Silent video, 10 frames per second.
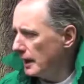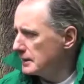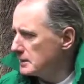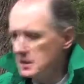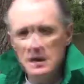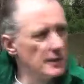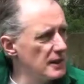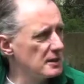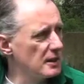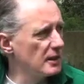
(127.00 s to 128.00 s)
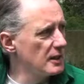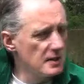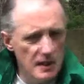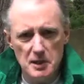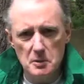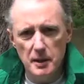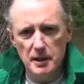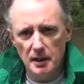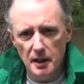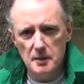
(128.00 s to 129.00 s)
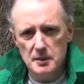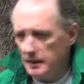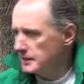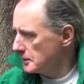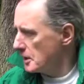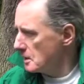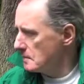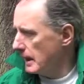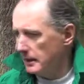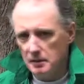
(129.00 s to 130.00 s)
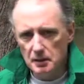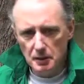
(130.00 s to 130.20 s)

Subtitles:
I had the TV series in each week and I was like the dog man.